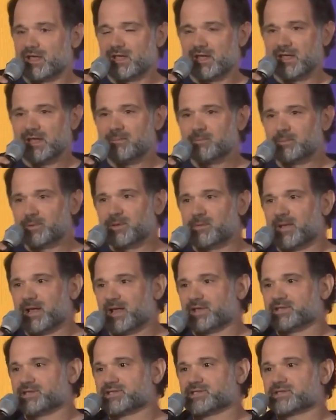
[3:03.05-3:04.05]

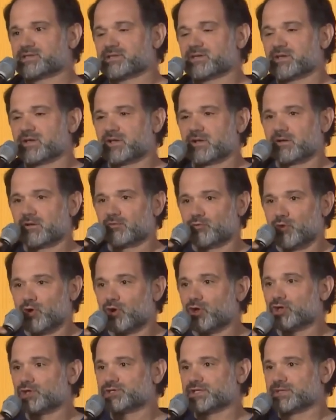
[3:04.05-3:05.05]
implement
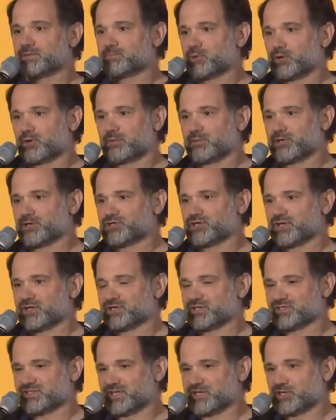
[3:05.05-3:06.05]
roles and
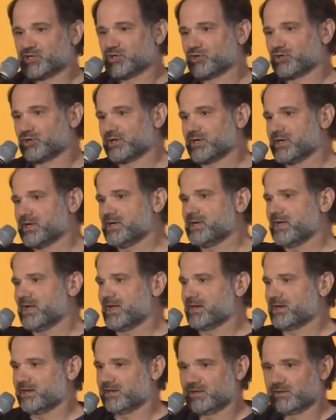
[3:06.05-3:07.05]
permissions securely
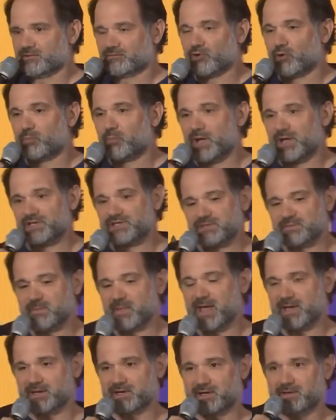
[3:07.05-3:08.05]
and in a robust
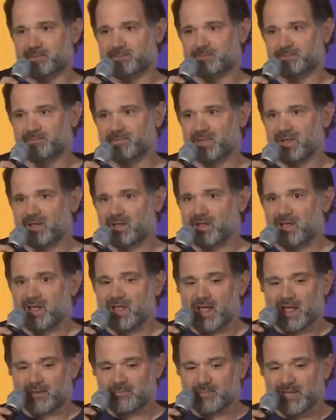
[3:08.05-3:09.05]
manner.
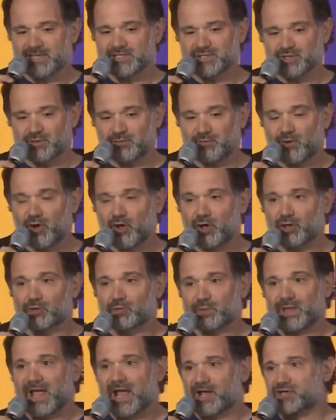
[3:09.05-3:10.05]
And best of all,
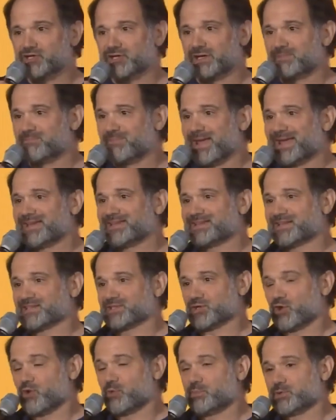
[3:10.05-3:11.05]
we actually made
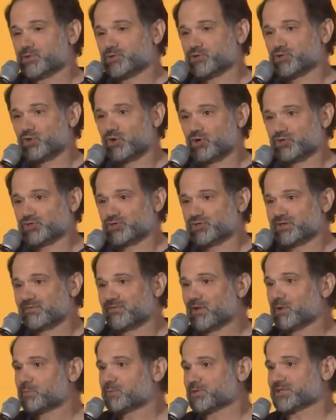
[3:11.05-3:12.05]
this open source so
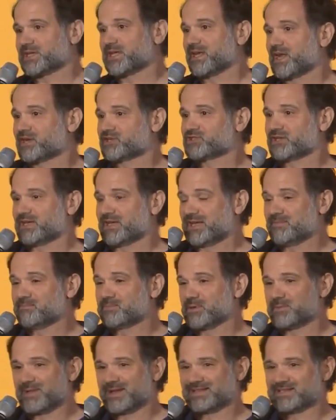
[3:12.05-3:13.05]
developers can actually
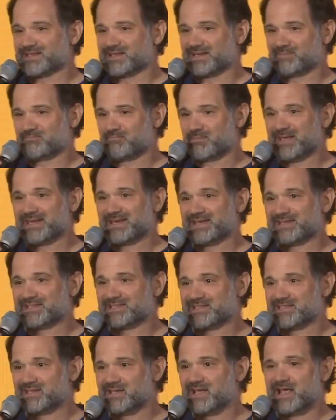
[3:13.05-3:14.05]
implement it in
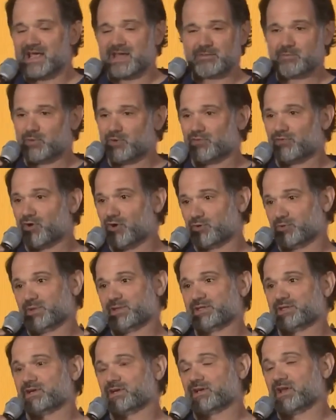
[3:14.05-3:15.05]
minutes and move on
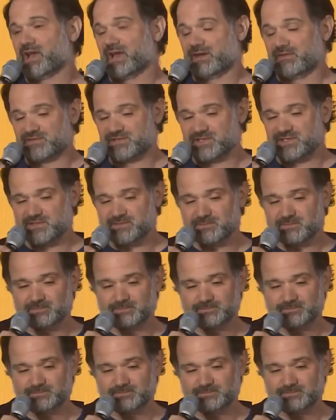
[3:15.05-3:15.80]
with their lives.